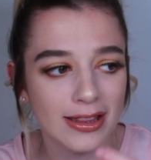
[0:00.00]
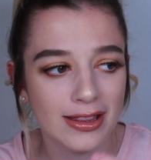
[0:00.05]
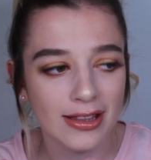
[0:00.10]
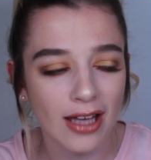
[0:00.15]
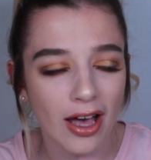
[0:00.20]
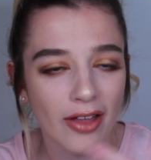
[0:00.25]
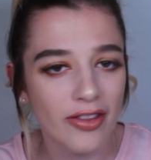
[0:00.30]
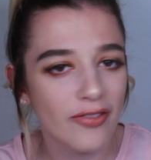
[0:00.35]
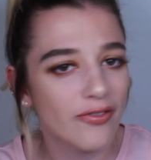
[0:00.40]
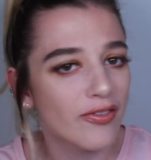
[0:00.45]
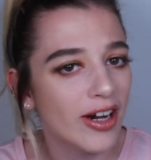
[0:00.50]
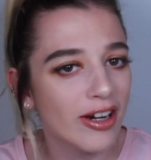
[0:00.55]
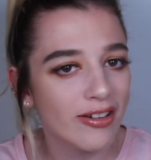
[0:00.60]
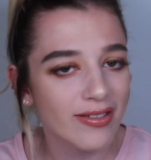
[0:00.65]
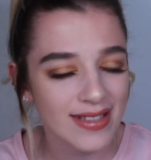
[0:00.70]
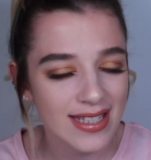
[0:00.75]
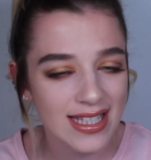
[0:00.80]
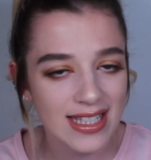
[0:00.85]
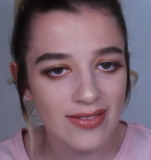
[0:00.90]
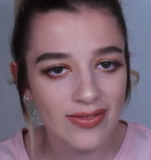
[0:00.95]
the other
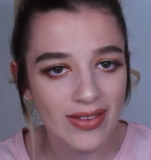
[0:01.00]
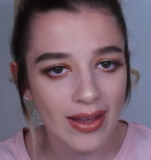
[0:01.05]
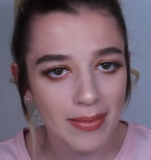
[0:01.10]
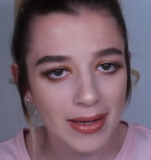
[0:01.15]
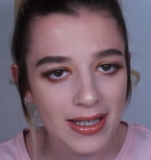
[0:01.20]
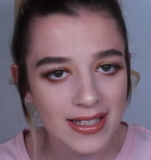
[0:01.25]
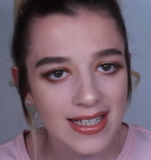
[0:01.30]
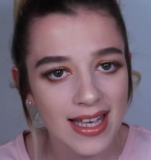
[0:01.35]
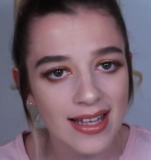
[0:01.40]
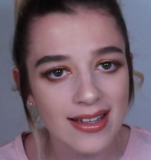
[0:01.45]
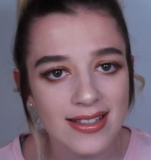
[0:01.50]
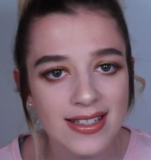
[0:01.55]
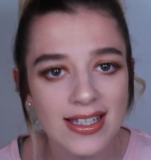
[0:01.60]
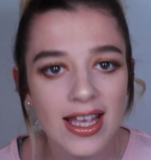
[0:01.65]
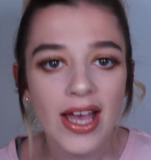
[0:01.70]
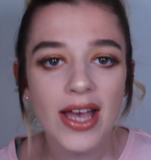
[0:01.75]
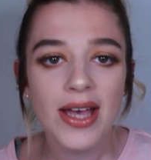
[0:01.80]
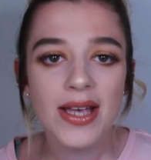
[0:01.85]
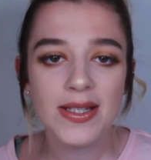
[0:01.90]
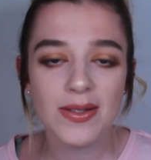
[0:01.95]
fragrances, if that makes sense.
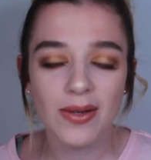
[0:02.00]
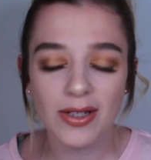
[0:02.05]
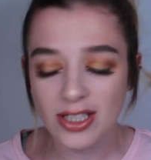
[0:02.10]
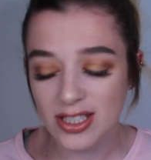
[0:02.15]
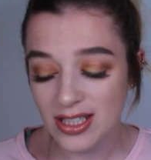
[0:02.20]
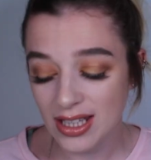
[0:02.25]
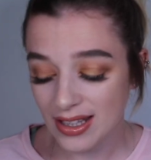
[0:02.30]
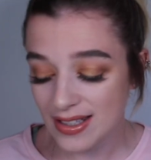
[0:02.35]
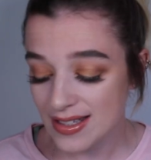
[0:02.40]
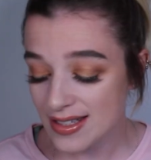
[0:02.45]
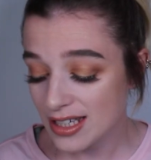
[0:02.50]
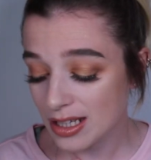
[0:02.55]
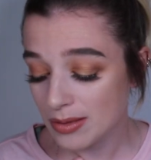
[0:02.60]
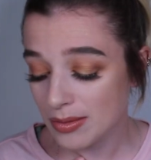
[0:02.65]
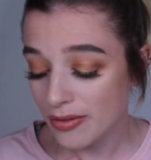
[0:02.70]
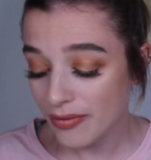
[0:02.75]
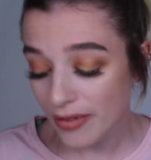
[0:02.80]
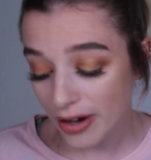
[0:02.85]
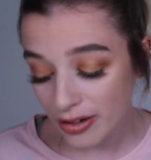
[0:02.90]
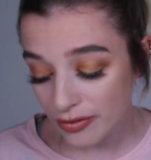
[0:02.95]
So I just think this is going to
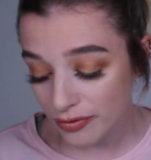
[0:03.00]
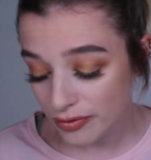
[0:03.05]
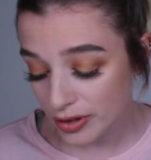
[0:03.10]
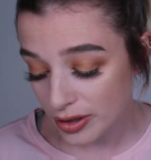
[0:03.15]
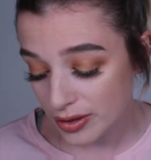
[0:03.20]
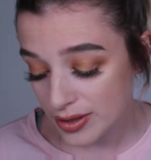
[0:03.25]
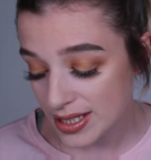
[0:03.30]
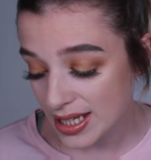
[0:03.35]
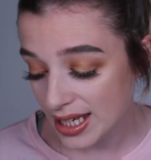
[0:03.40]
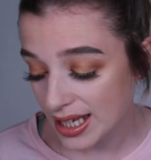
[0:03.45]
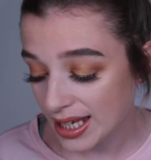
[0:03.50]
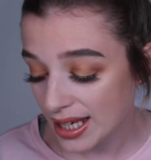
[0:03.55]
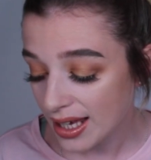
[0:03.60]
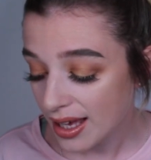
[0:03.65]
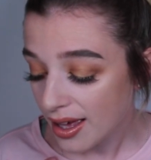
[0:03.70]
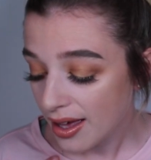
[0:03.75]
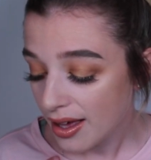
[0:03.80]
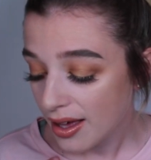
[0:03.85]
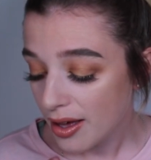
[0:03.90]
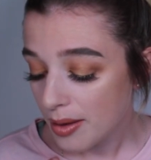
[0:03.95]
be a very fruity
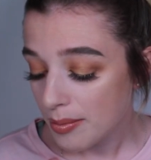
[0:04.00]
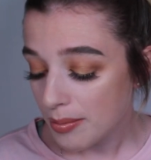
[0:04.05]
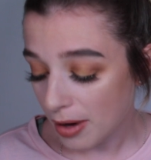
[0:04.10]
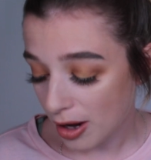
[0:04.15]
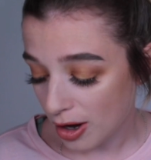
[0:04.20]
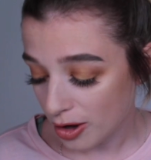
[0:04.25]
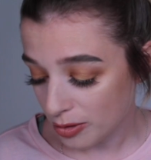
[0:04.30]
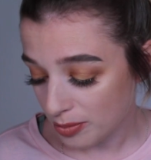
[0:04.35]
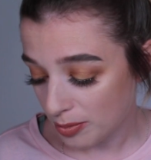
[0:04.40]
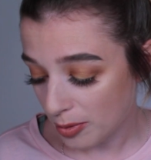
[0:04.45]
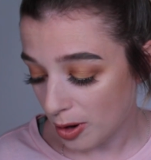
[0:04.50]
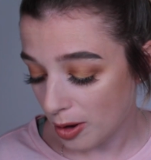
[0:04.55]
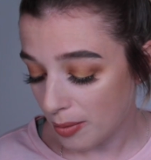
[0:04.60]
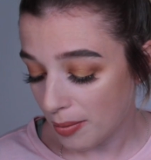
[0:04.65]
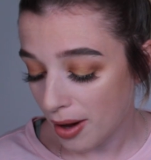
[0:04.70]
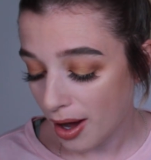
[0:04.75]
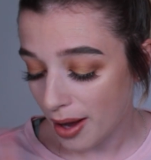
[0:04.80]
bath bomb.